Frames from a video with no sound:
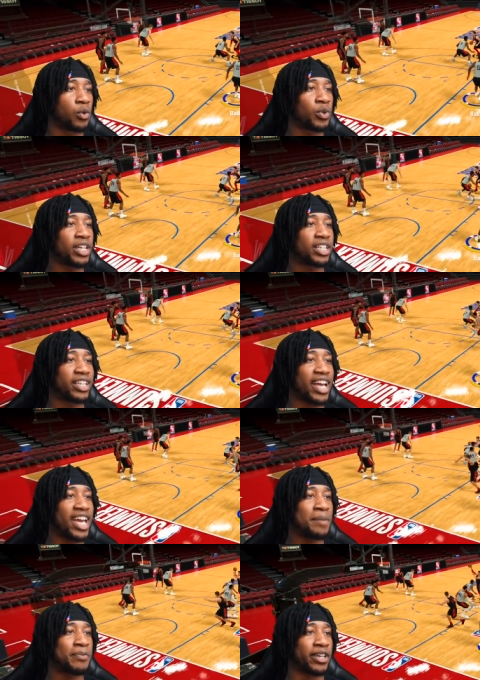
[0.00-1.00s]
We
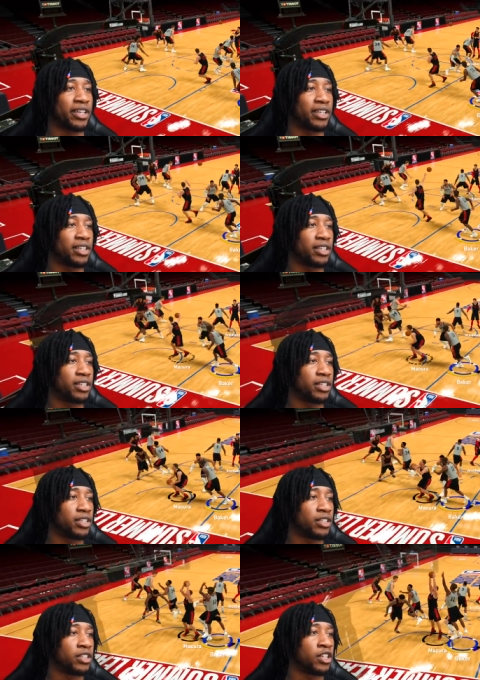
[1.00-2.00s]
clamping.
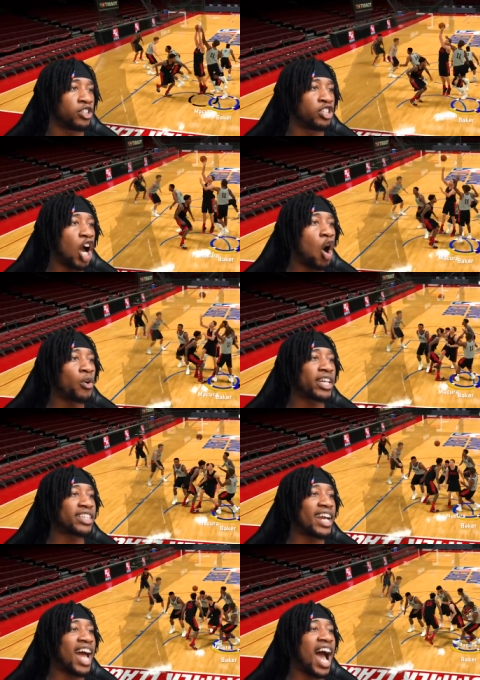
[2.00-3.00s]
No, get
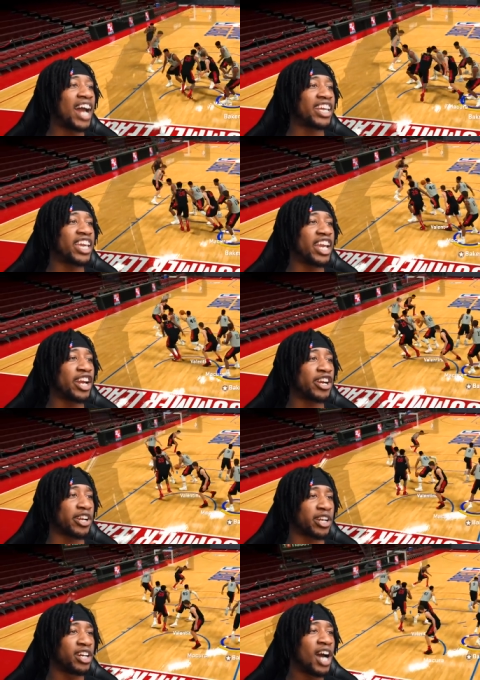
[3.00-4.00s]
that out of
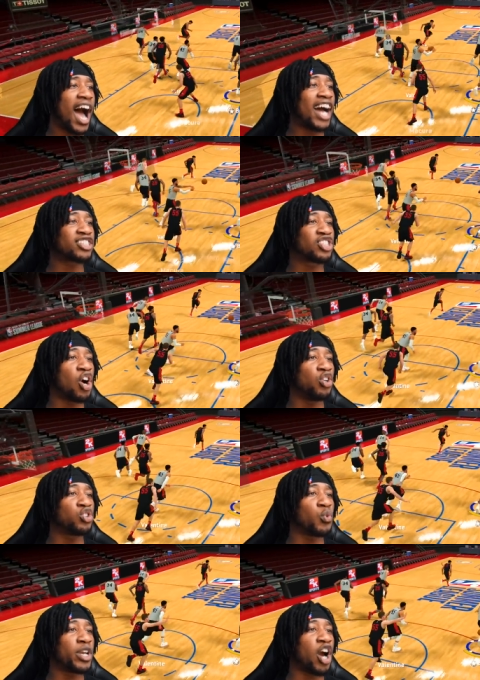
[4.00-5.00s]
here. I told
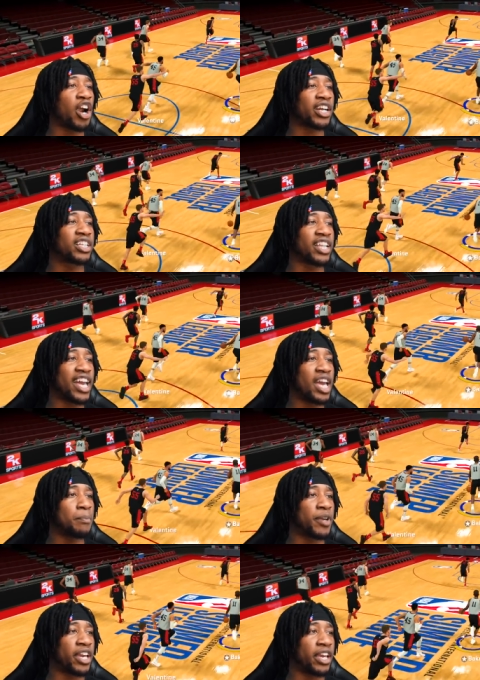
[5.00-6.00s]
you we are
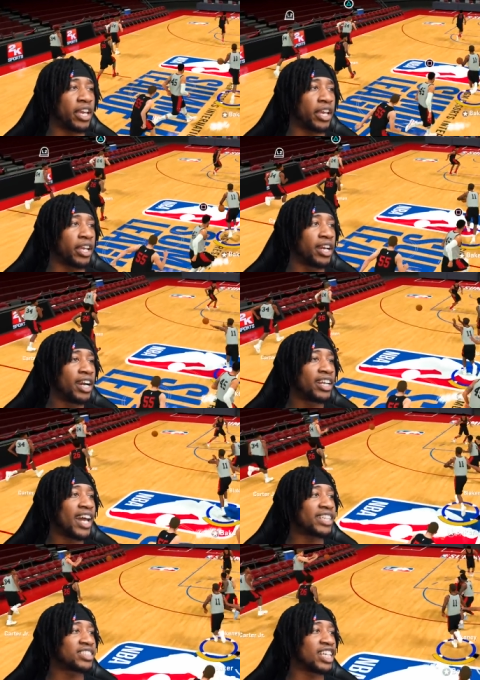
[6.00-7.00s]
clamping. And
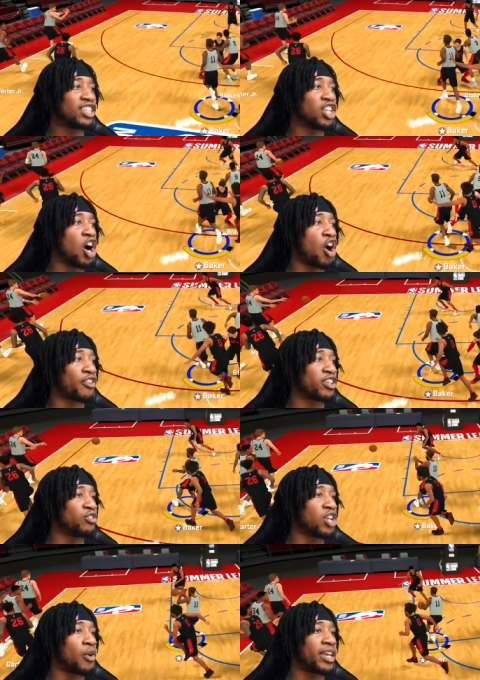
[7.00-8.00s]
I see Lauri, you
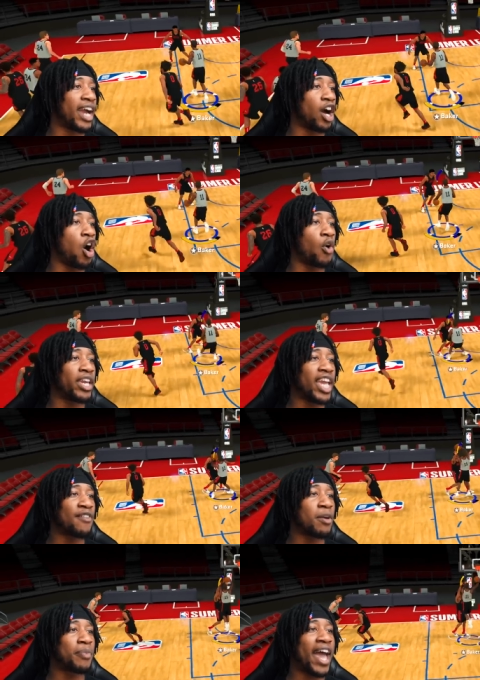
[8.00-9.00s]
know he got, oh, he
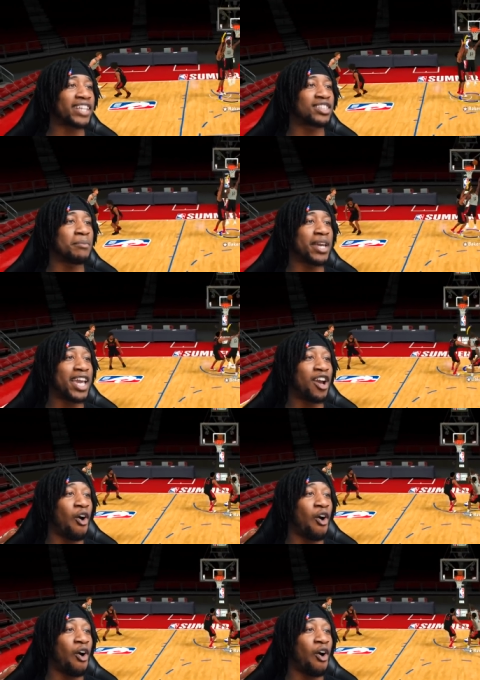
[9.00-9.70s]
gave it back to me.